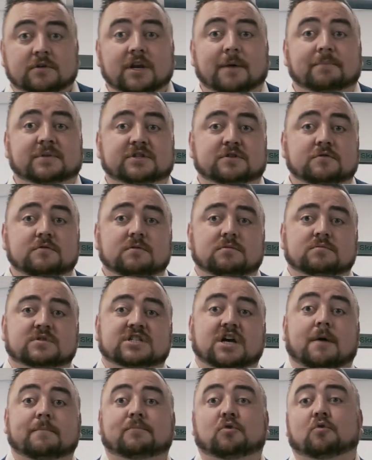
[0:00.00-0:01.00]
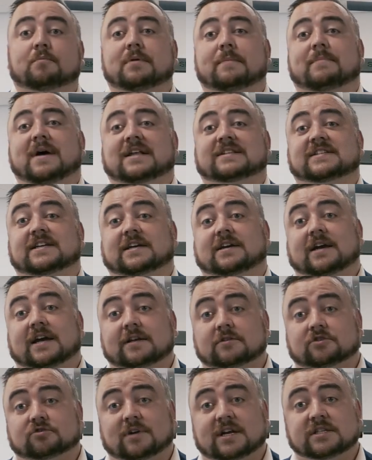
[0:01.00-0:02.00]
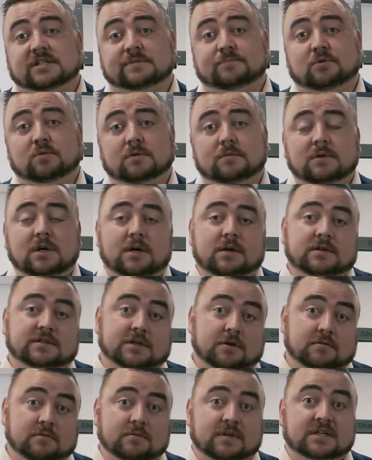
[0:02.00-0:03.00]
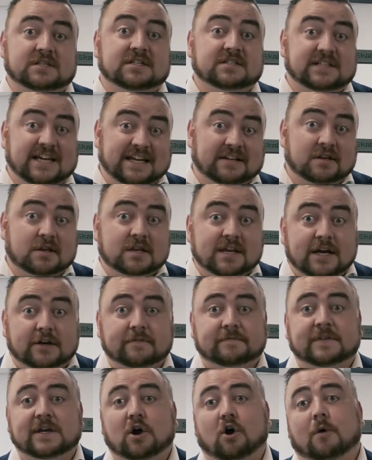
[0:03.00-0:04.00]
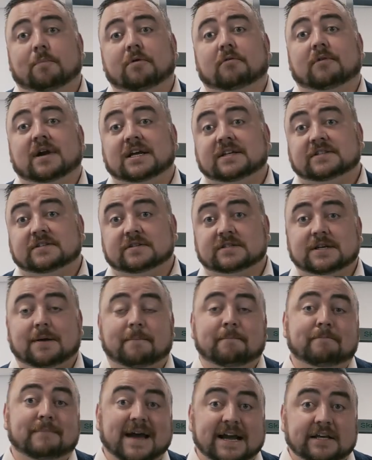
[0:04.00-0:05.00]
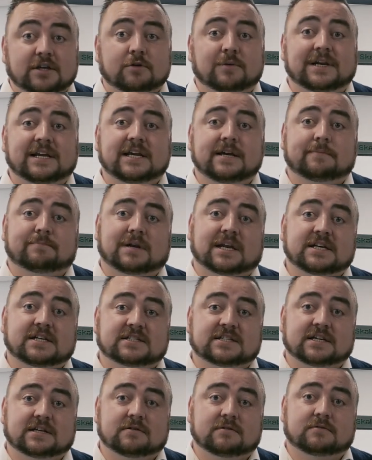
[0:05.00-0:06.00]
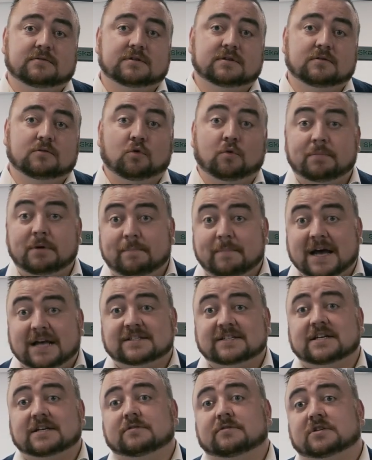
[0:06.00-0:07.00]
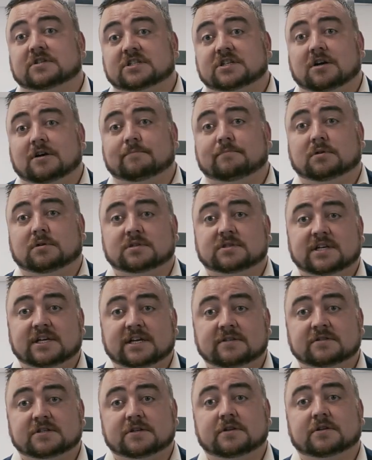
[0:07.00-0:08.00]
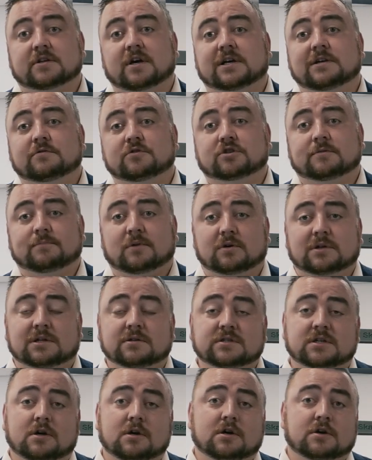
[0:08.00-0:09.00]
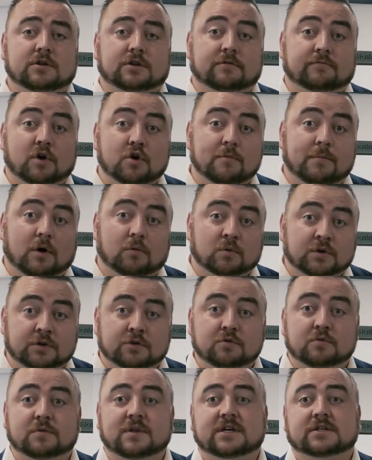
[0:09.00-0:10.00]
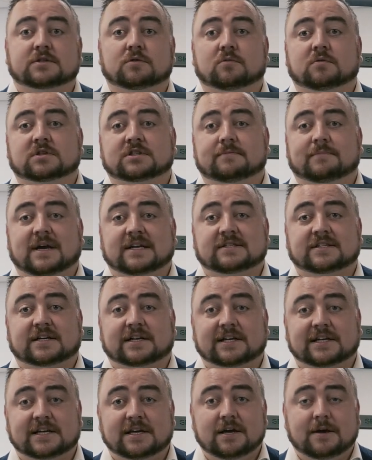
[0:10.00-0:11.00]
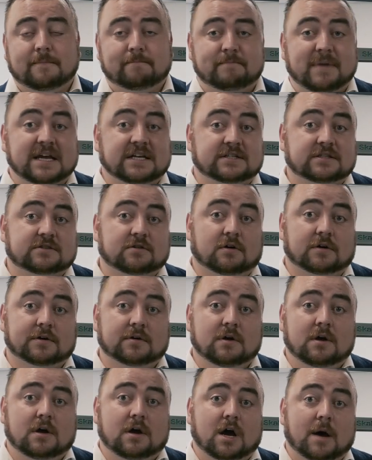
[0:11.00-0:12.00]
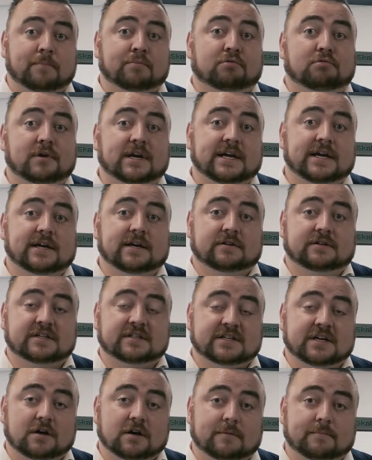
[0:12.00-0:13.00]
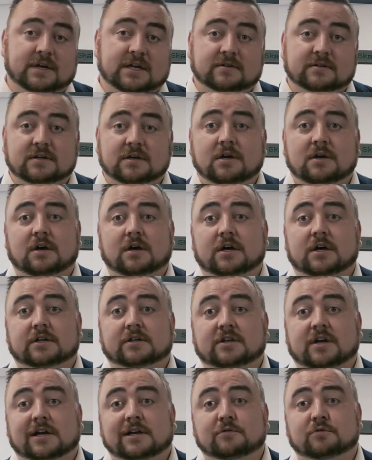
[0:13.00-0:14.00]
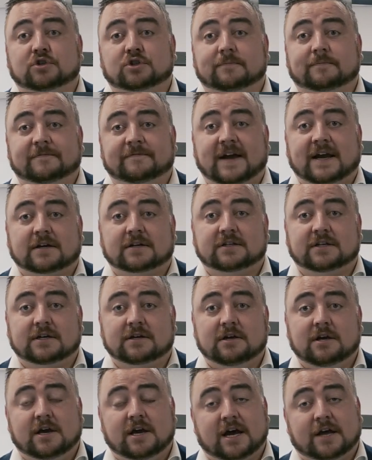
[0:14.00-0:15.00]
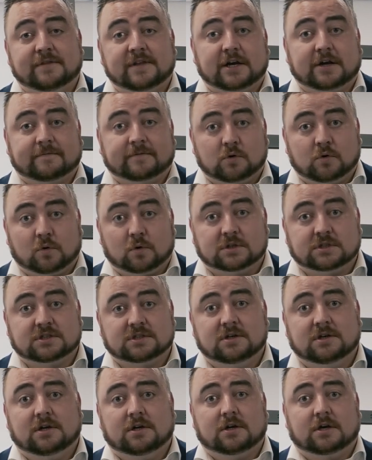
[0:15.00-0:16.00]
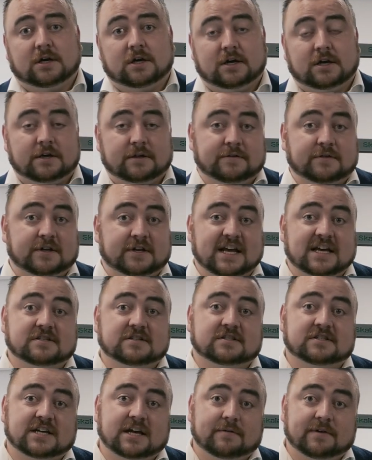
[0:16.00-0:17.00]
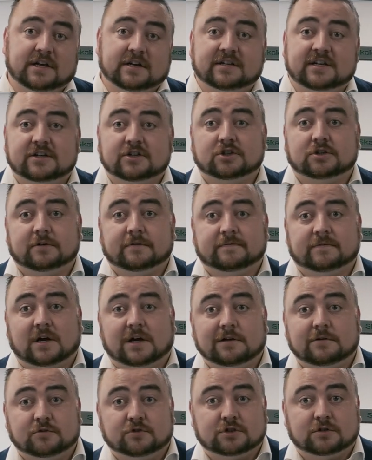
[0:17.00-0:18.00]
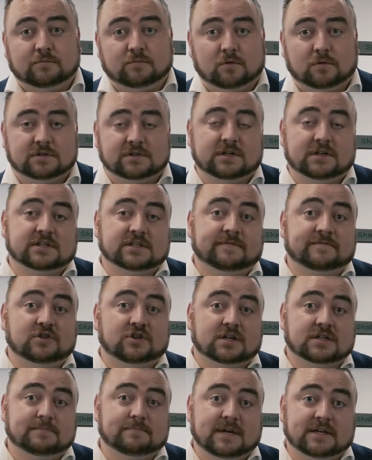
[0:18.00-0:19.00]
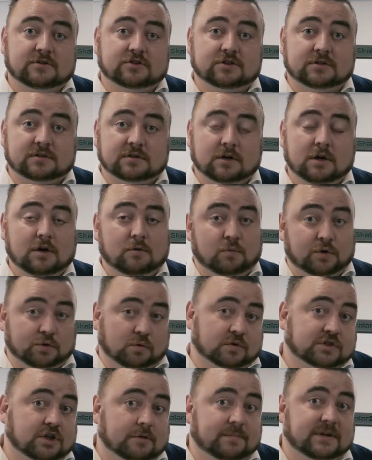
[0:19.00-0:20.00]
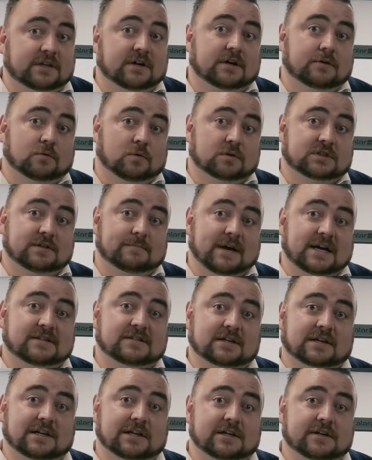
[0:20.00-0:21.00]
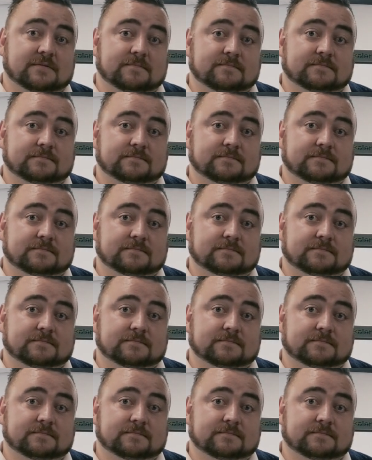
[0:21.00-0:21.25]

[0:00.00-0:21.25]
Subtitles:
number 2, sample pipetting and transport. So this is instead of the operators manually placing or pipetting the samples into the dilution bottles, the robot would do this automatically based on a predetermined dilution factor, and then of course the necessary addition of dilution water, as I've just mentioned, would also be done automatically.